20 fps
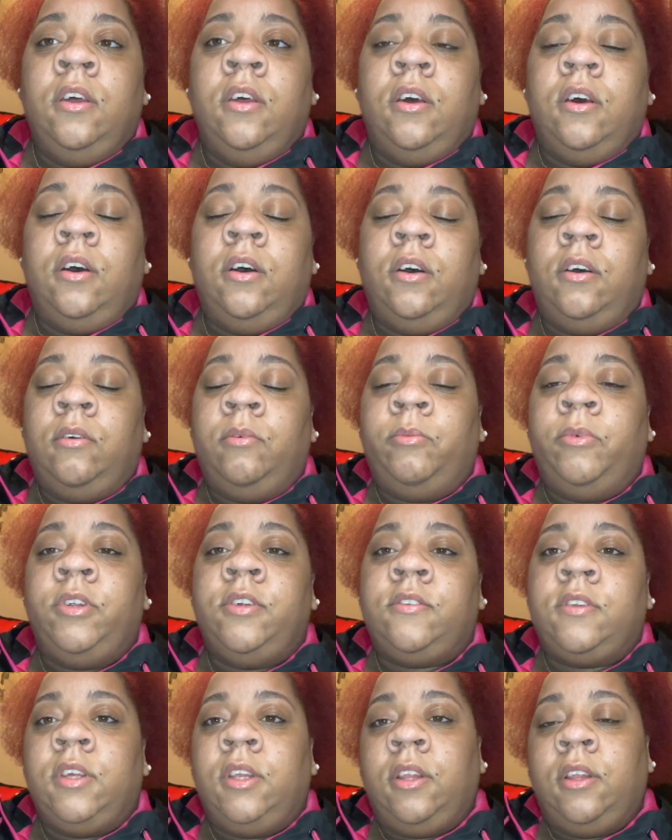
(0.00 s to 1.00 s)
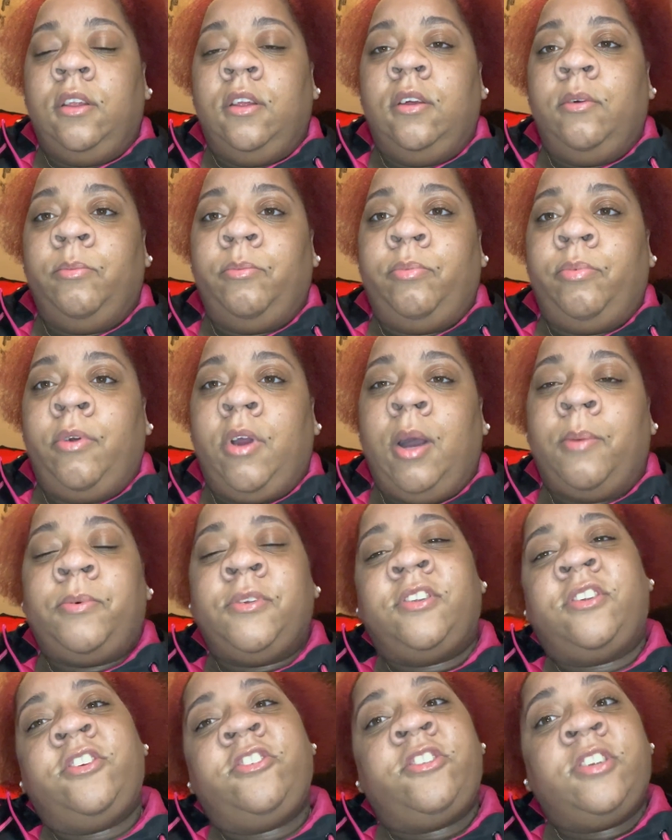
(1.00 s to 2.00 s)

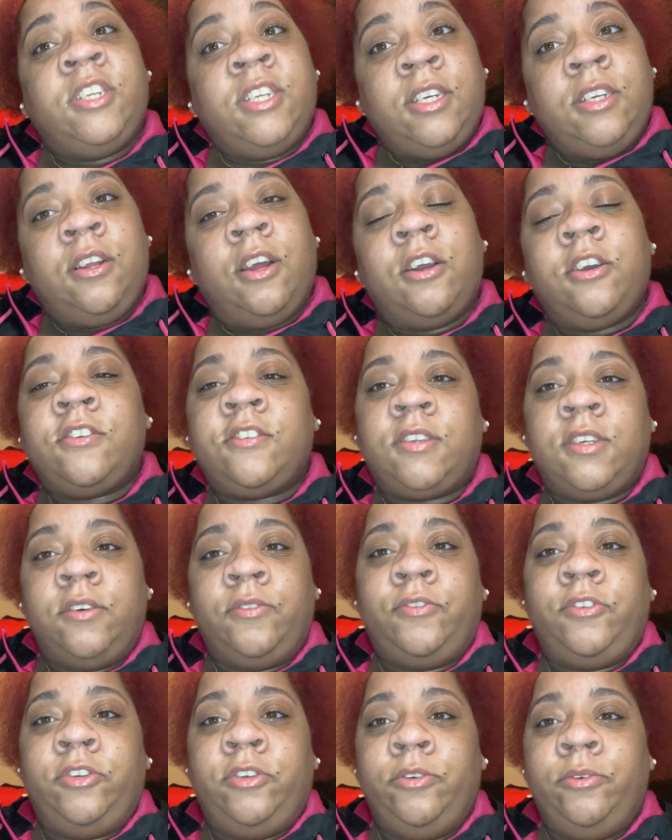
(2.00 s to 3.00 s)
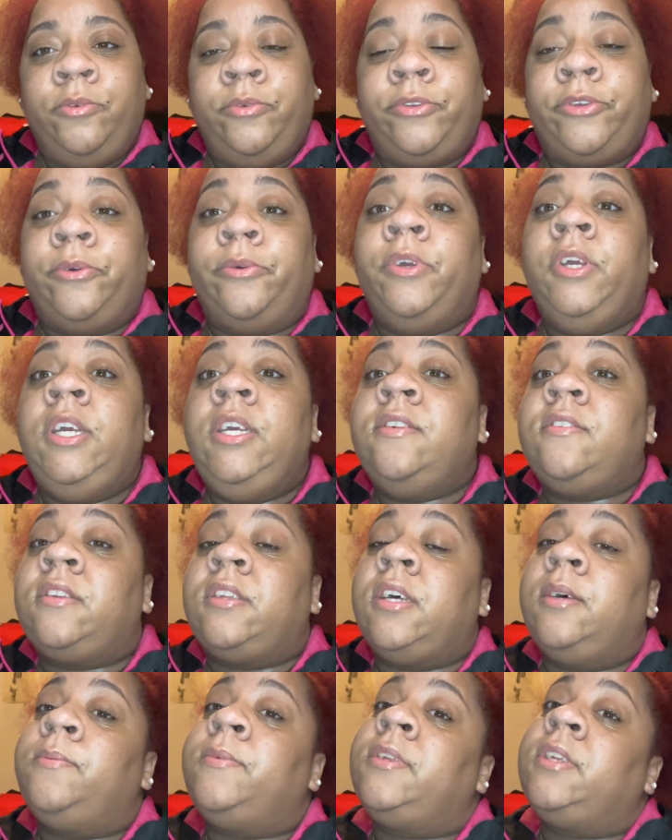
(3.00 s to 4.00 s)
propositioning herself to. So he
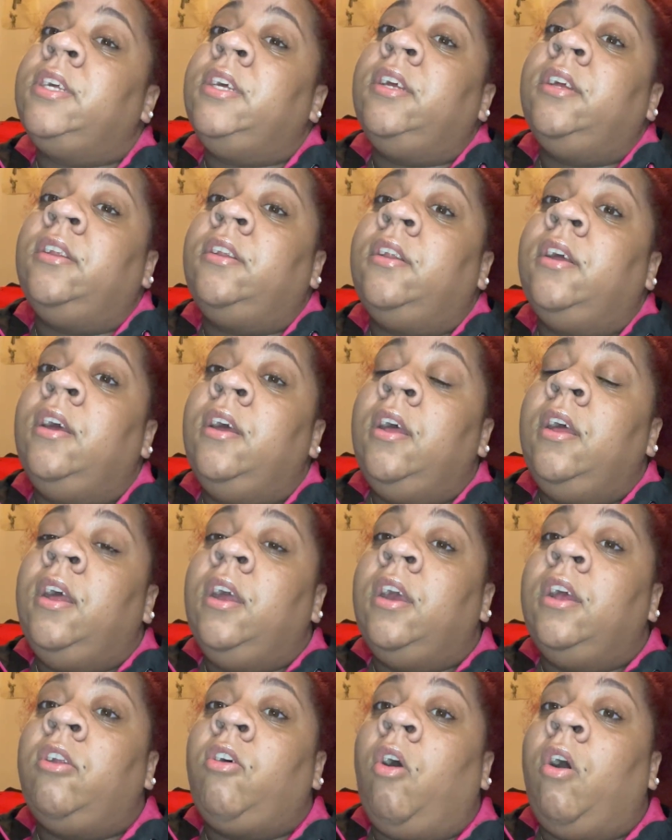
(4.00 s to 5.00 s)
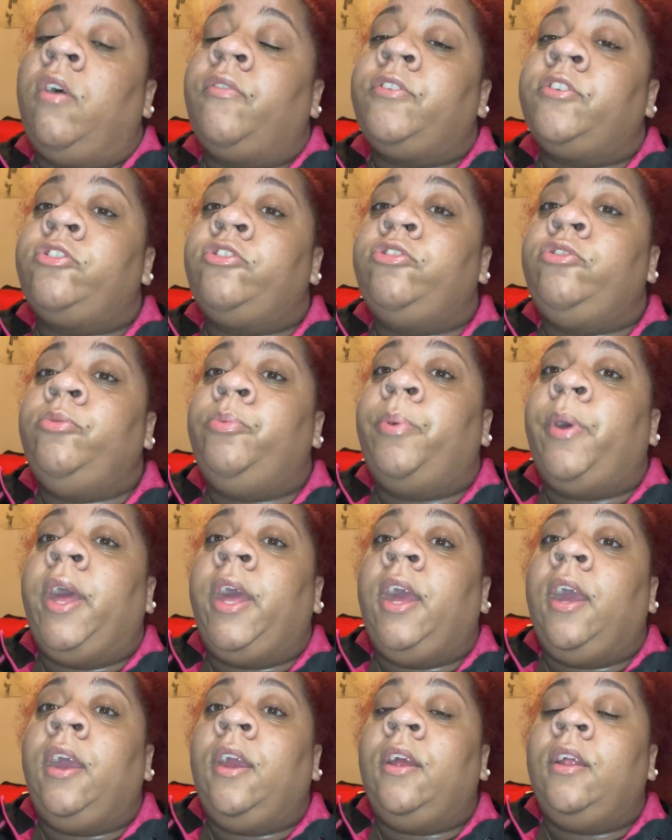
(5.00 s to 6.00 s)
steps in and offers to
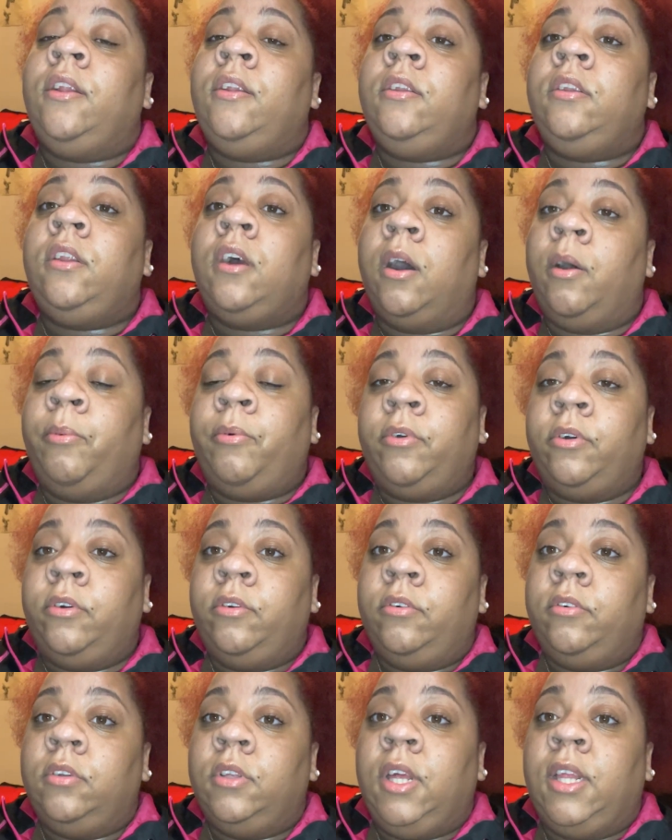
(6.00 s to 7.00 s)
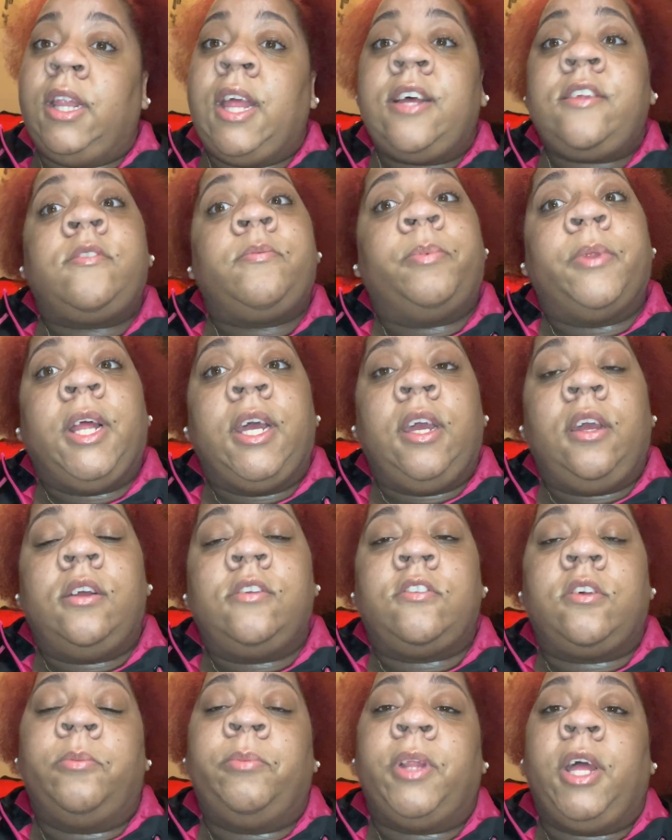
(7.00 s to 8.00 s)
pay double. And that's Blake.
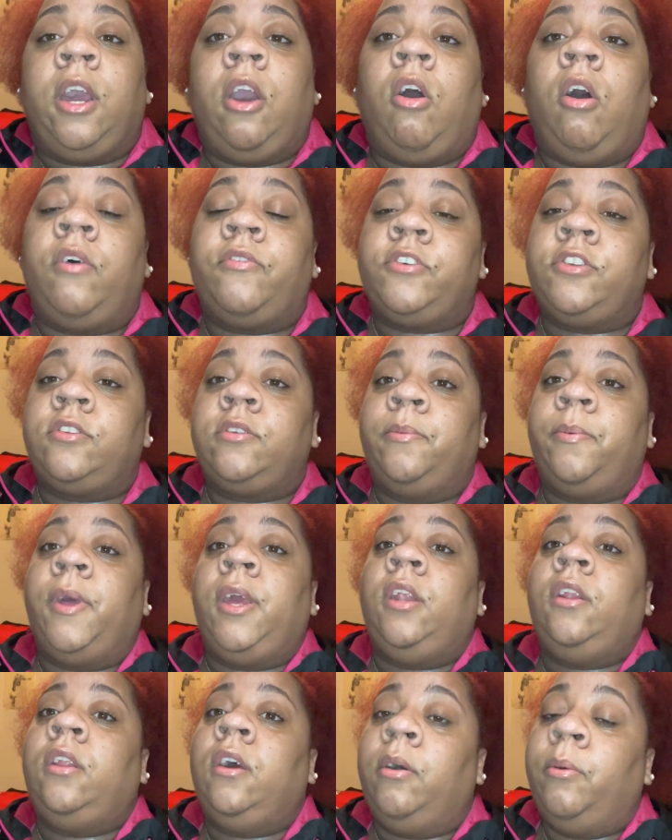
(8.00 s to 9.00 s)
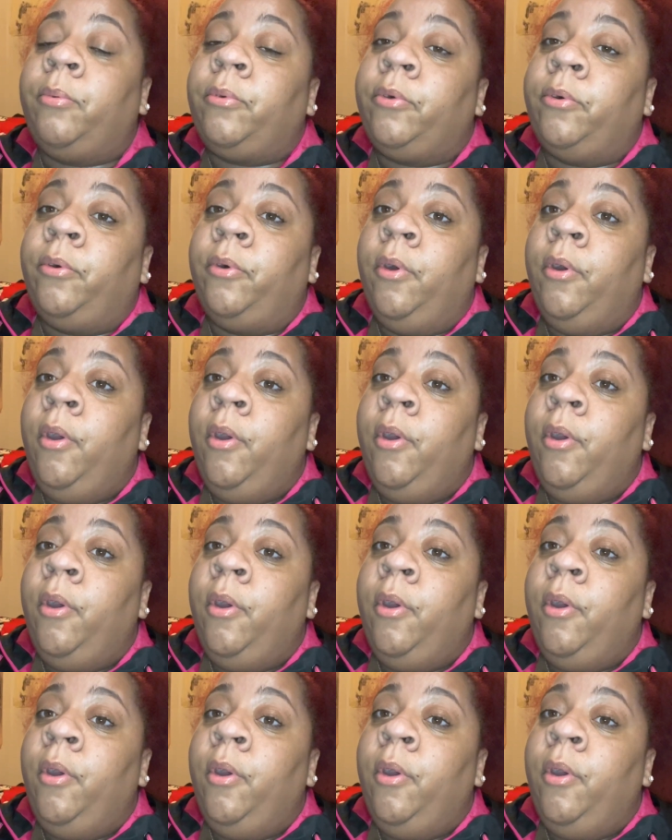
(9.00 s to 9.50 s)
So Blake offers to pay double